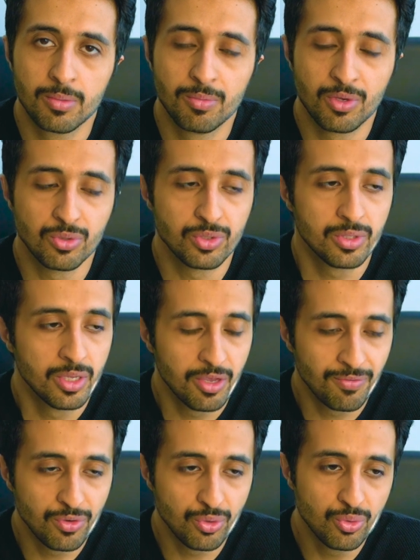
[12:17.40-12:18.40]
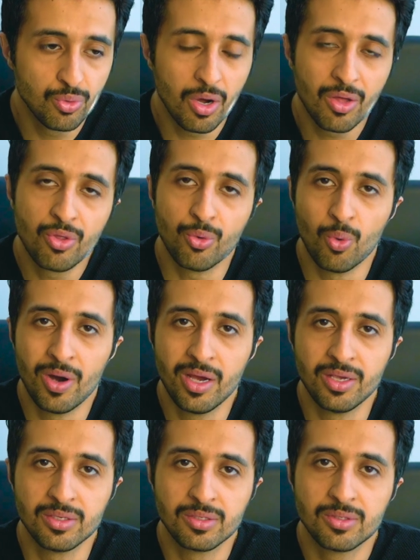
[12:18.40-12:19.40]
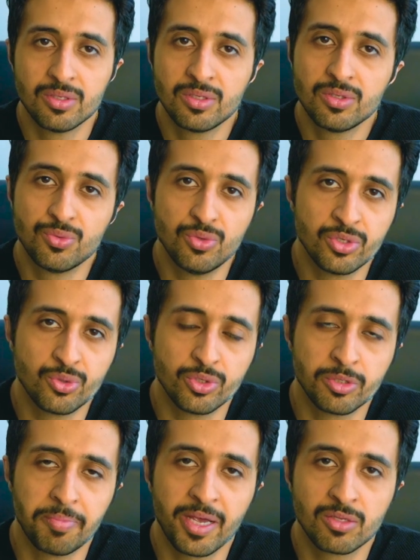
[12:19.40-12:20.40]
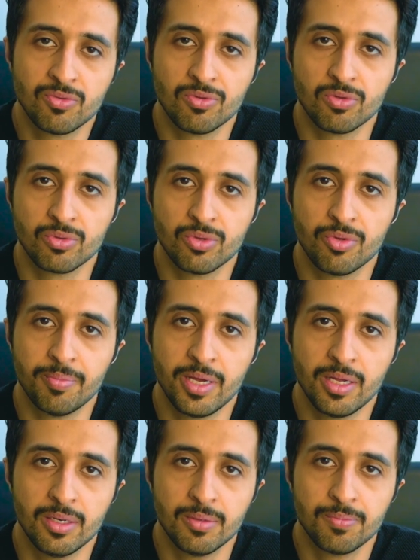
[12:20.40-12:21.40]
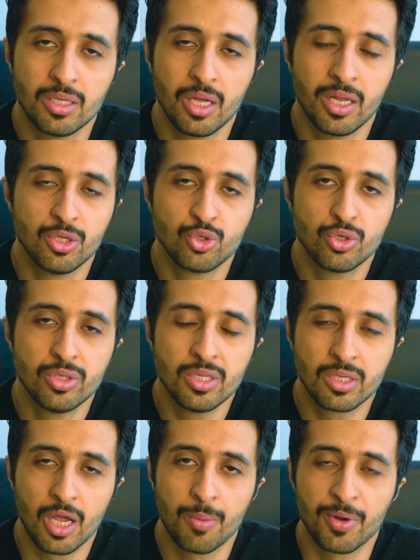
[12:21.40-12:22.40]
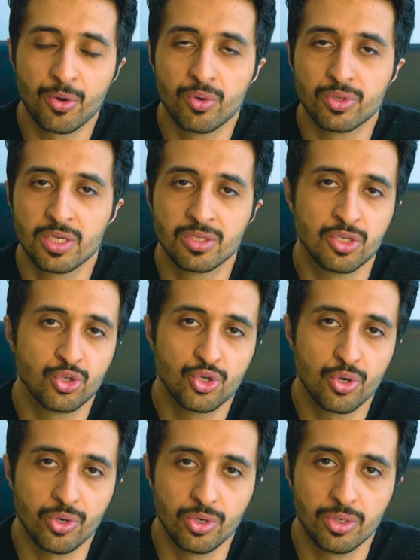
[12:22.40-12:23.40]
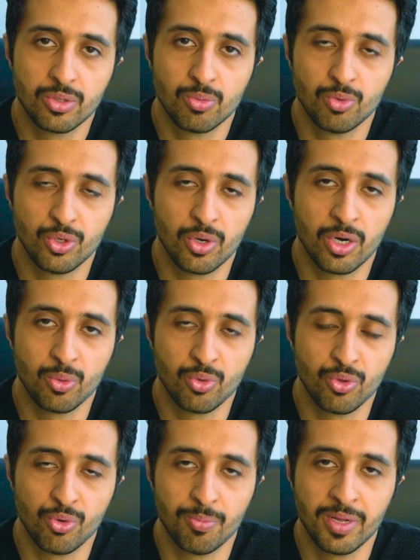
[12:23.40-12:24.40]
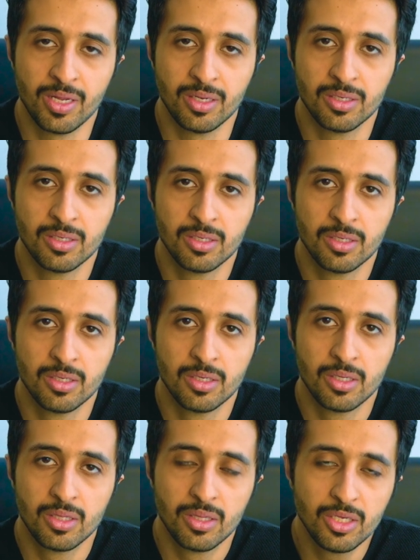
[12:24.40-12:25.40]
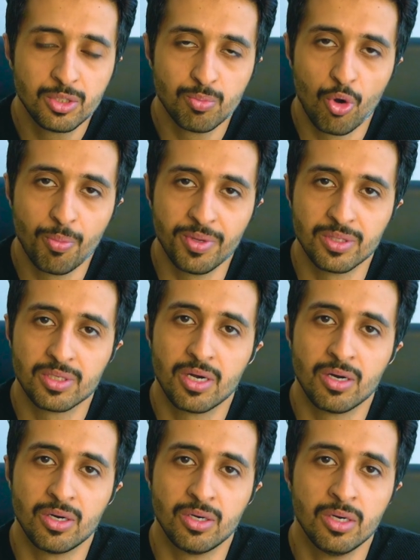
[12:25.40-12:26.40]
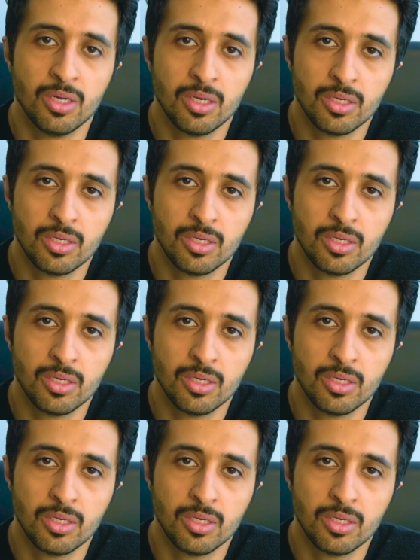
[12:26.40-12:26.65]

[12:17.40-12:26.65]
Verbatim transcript: Because if you do otherwise, this is disrespectful to the man and it shouldn't come across as a chore when you are with your man. These moments are